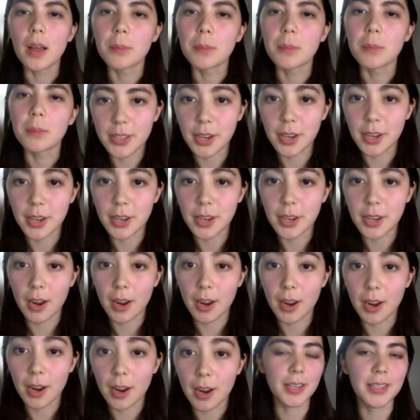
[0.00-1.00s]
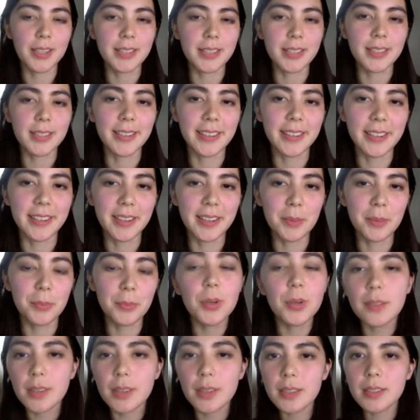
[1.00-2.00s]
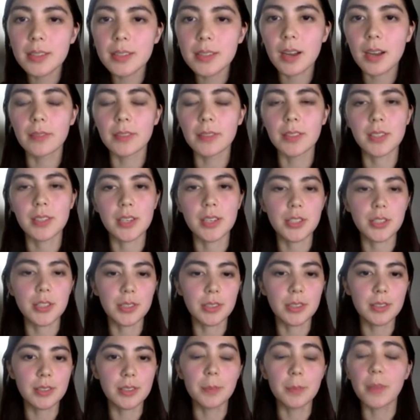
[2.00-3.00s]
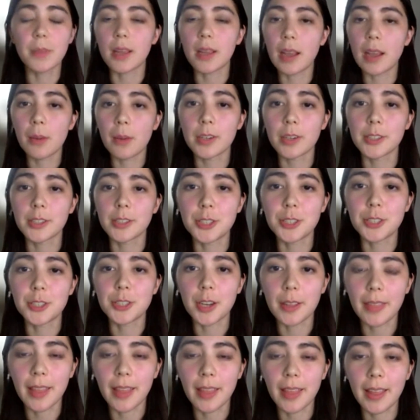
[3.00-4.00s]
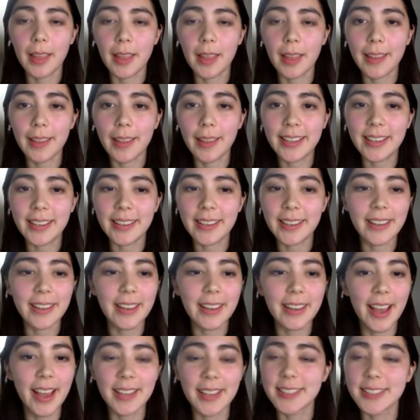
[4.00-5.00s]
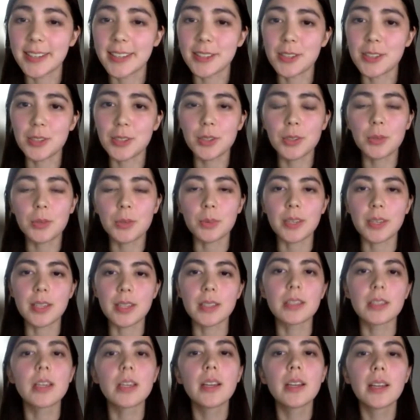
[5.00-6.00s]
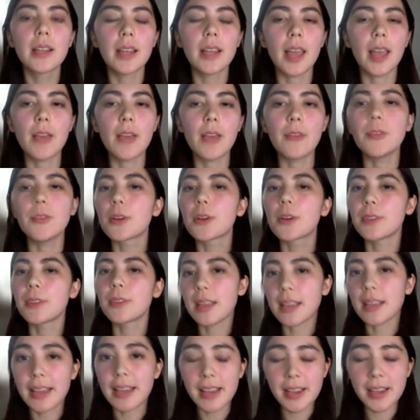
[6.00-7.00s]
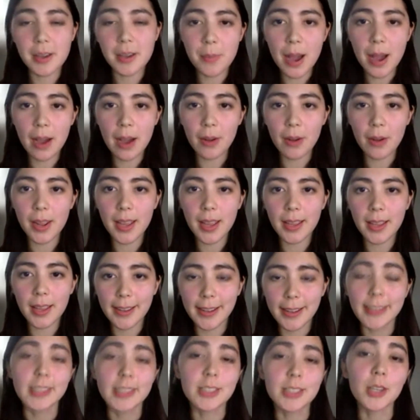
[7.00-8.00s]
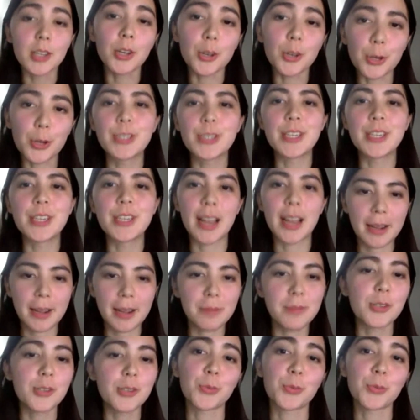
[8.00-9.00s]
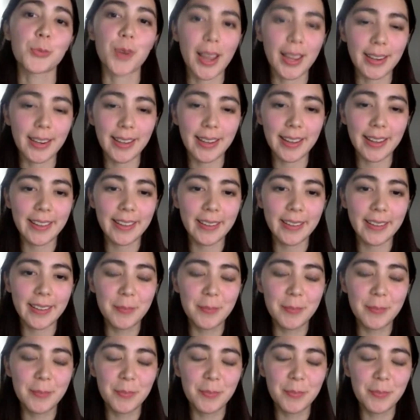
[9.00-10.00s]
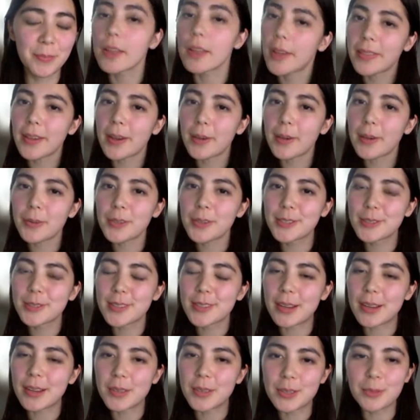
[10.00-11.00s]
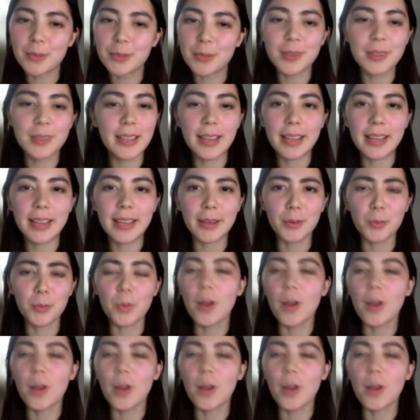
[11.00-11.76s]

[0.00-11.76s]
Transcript: having talked with Chris in a previous conversation, something I want to share that he had said too was, if you're thinking about it, it's a good time to write it. And I thought that was really,